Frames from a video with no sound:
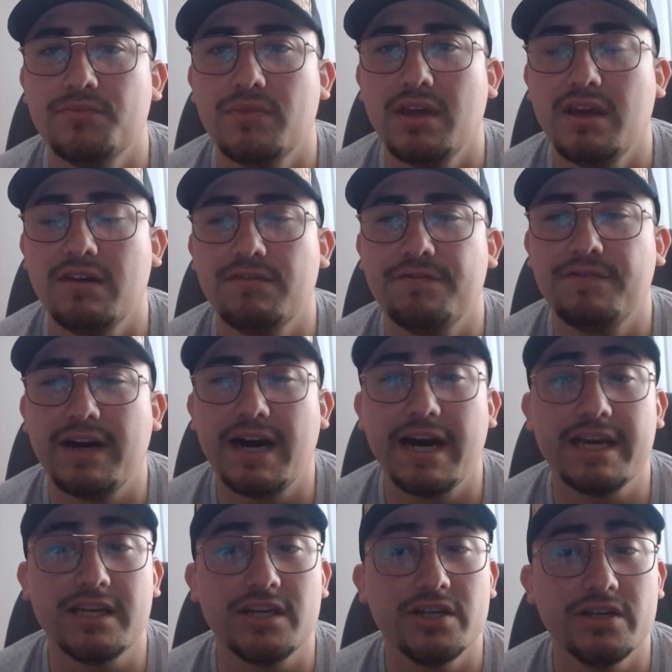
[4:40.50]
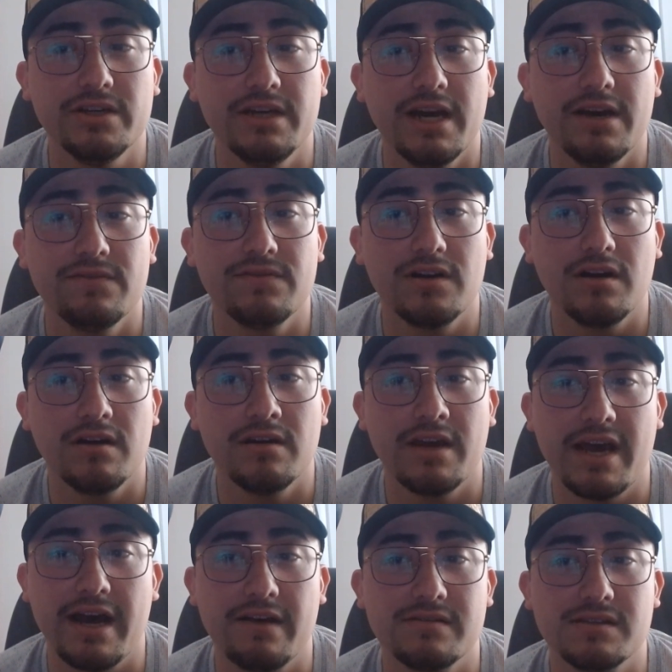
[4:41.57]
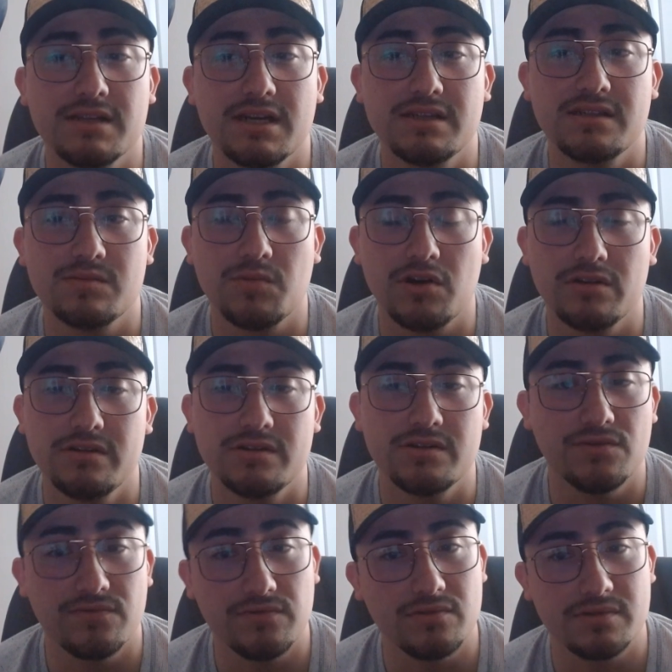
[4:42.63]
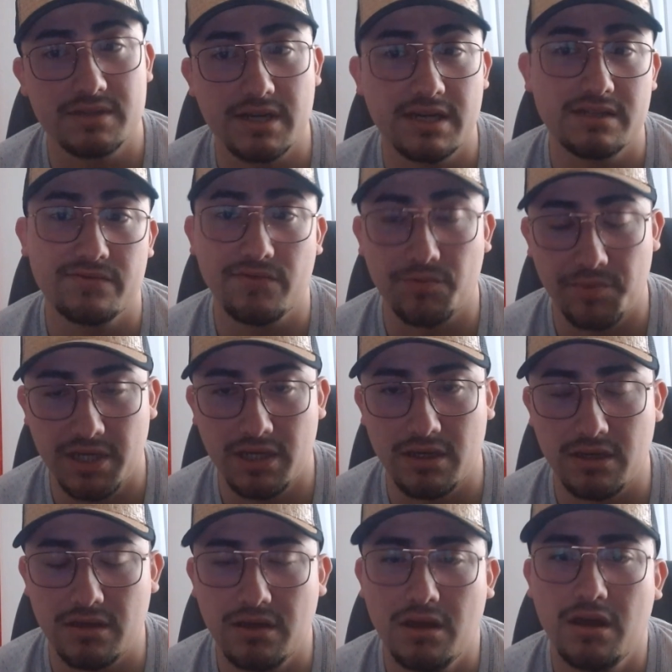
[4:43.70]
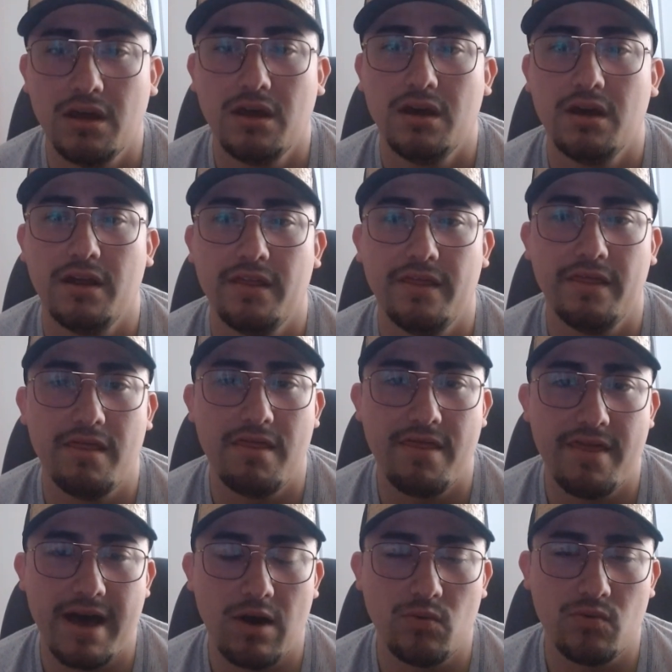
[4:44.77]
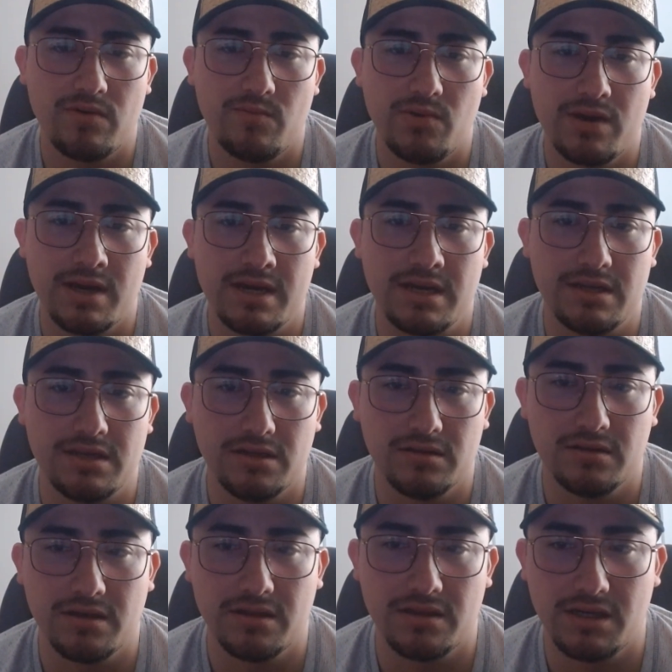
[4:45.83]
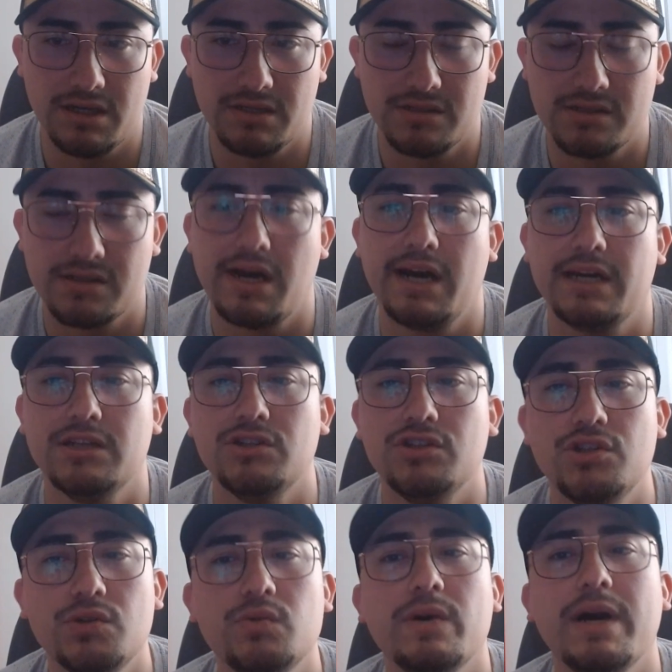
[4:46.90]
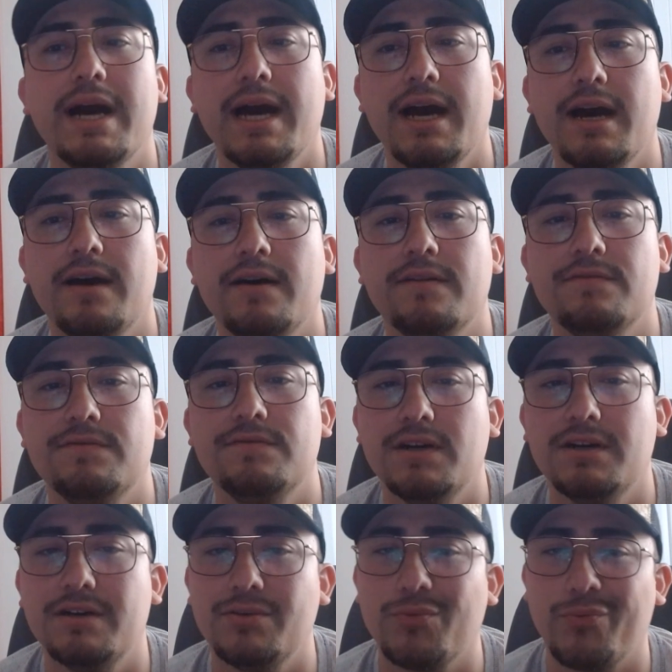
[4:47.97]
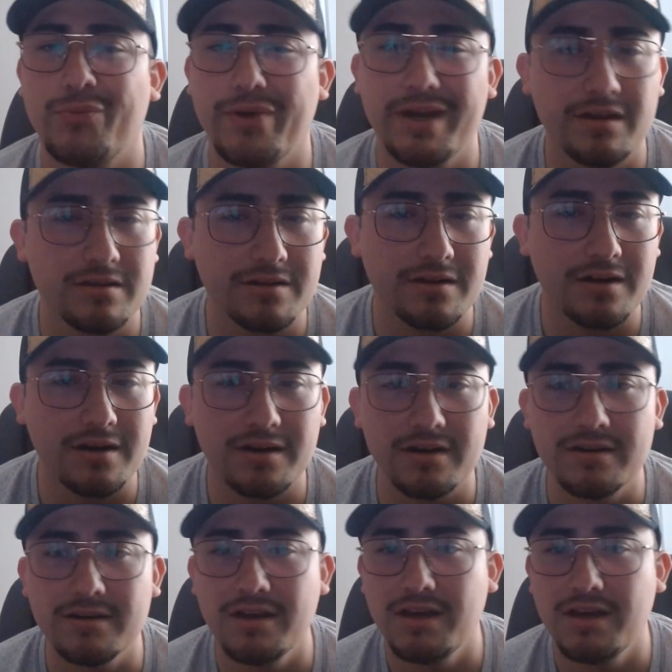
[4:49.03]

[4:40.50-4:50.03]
If I could have gone a half size smaller, so full size for me, that would have been ideal on these. I do have a regular